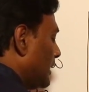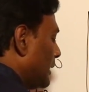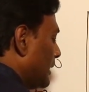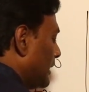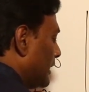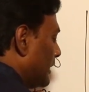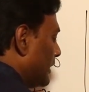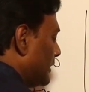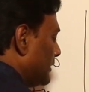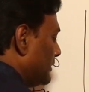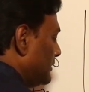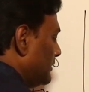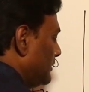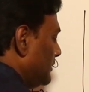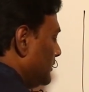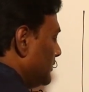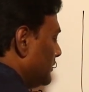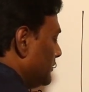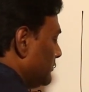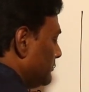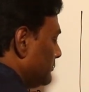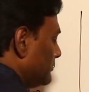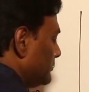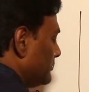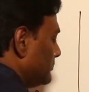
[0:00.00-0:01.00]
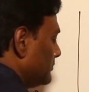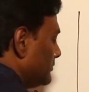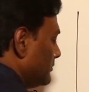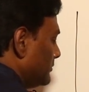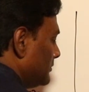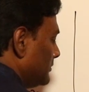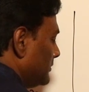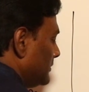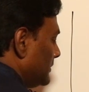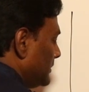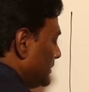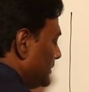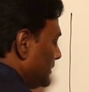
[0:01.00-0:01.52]
and
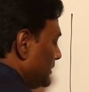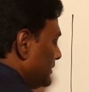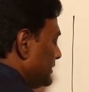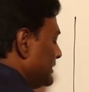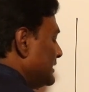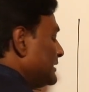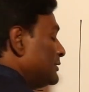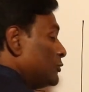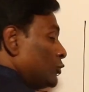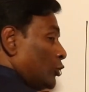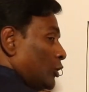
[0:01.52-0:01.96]
this is